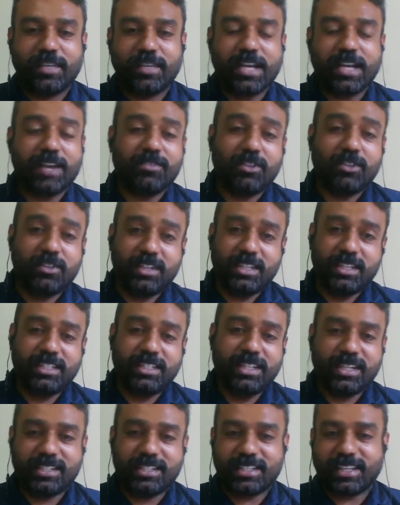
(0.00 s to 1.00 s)
we have not
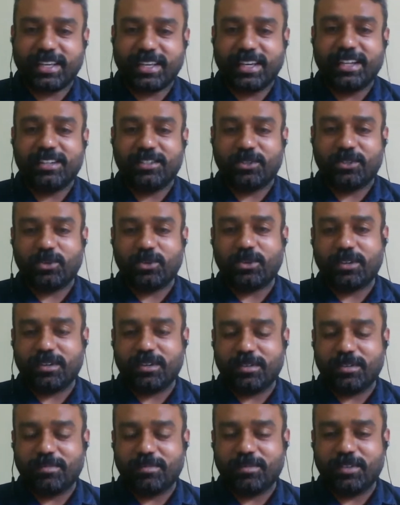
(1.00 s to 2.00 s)
reached that scale
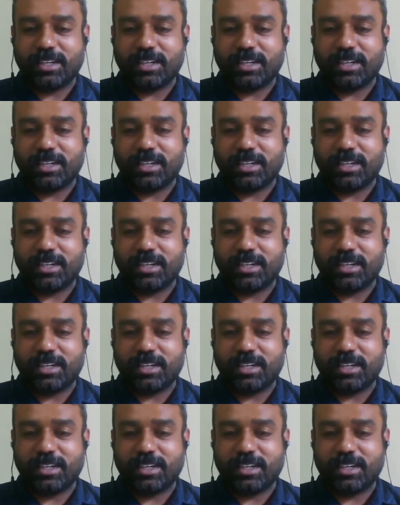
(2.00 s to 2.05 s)
to